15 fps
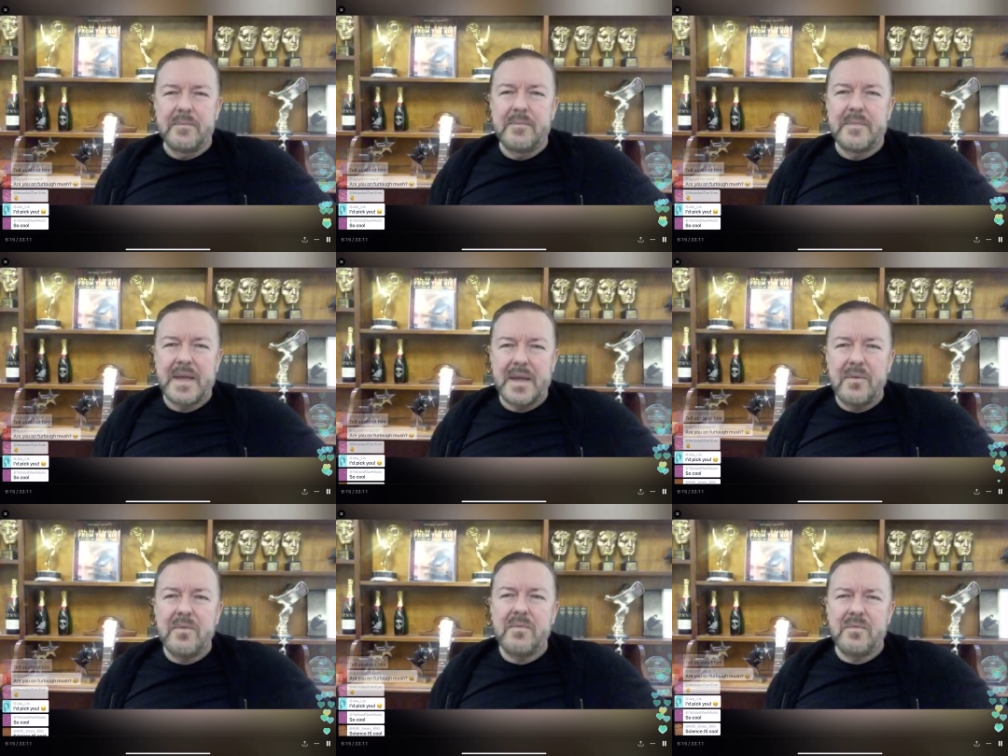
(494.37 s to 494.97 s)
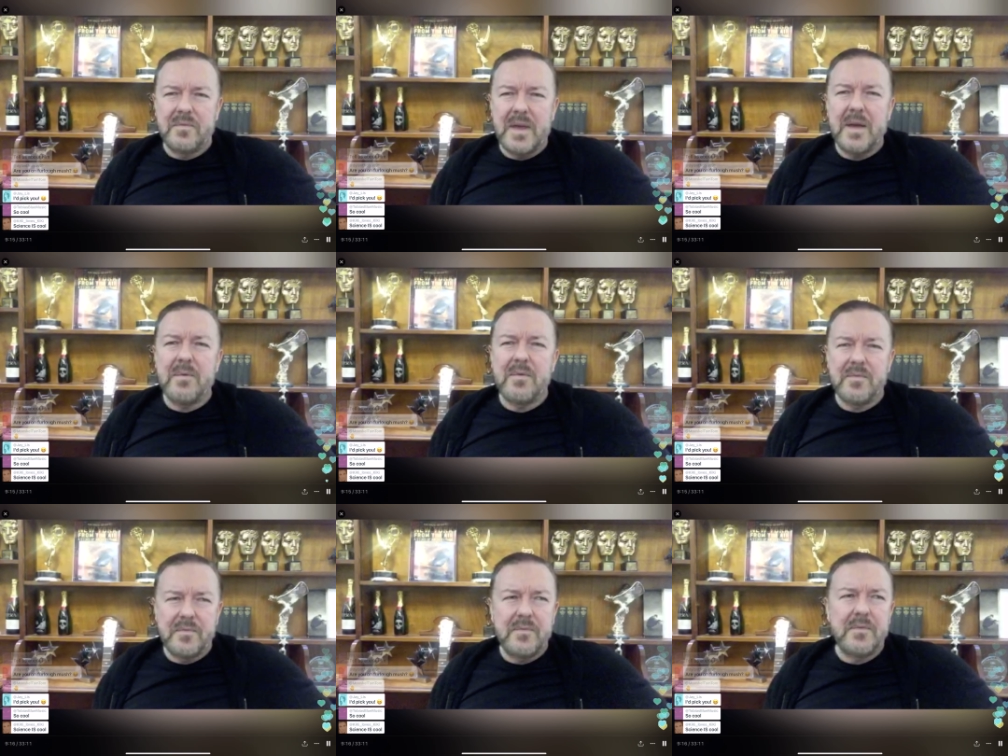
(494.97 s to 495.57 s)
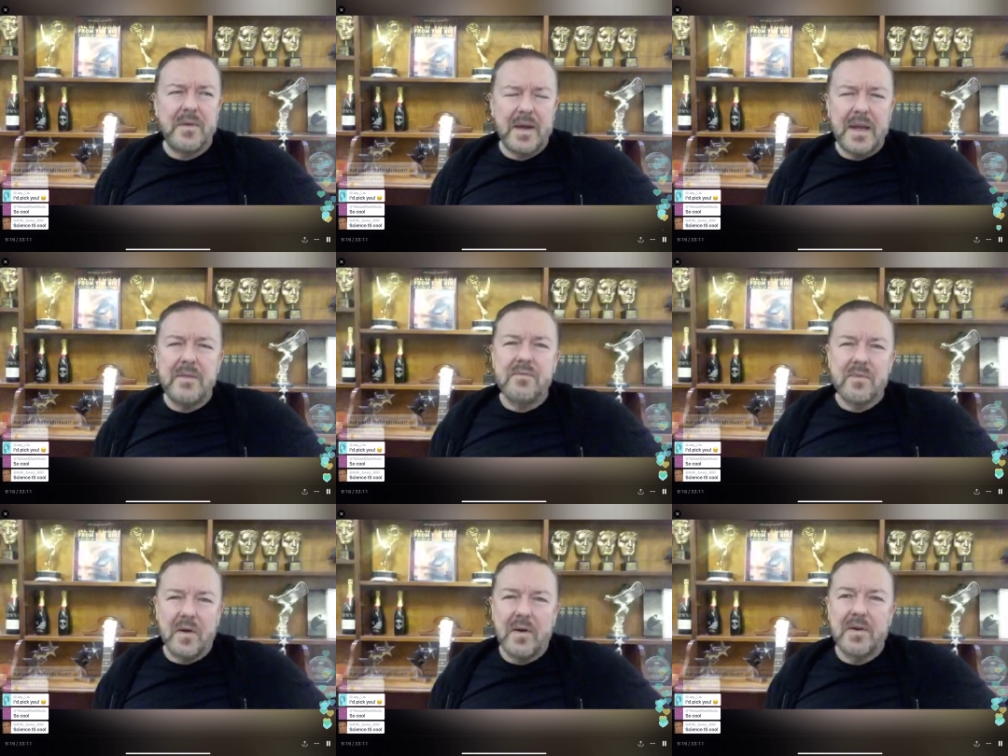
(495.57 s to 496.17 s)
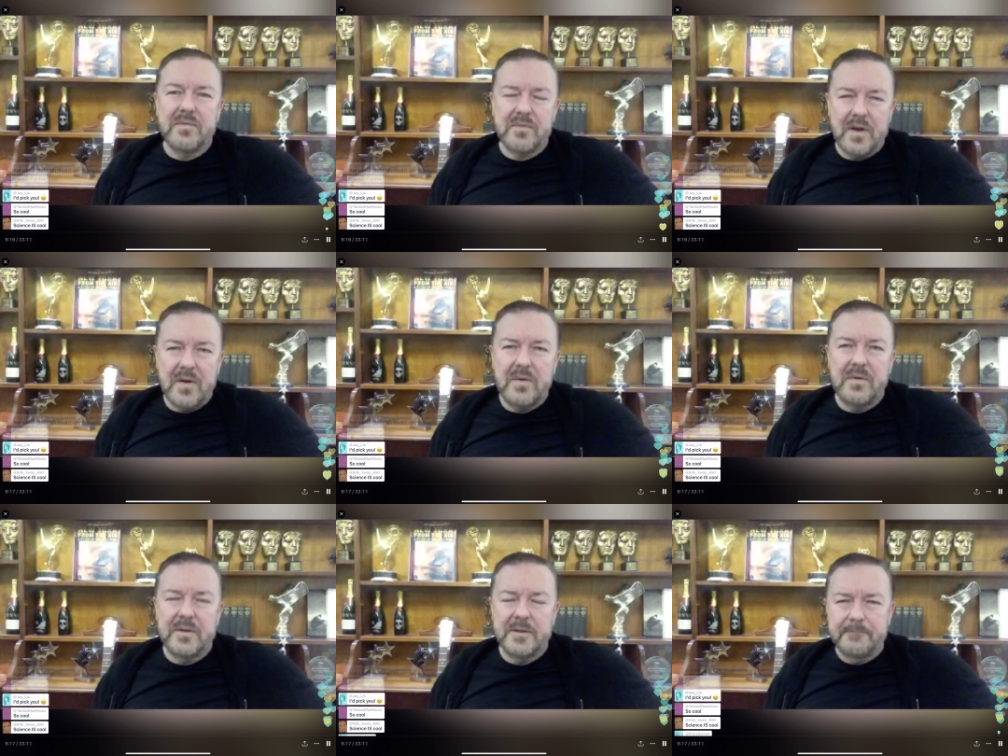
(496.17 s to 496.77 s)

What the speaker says: They were fucking rock and roll.